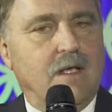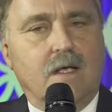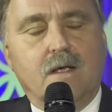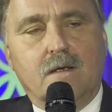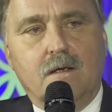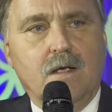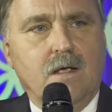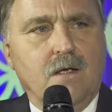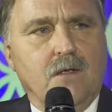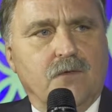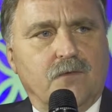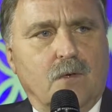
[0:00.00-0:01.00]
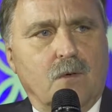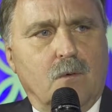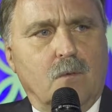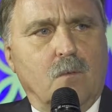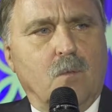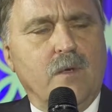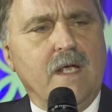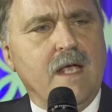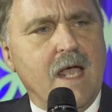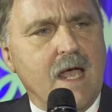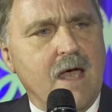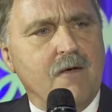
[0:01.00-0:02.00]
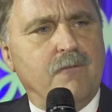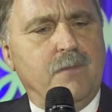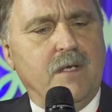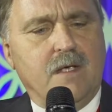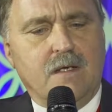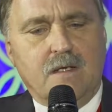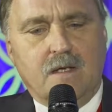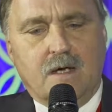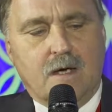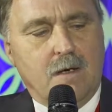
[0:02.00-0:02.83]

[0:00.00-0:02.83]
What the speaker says: And so we have been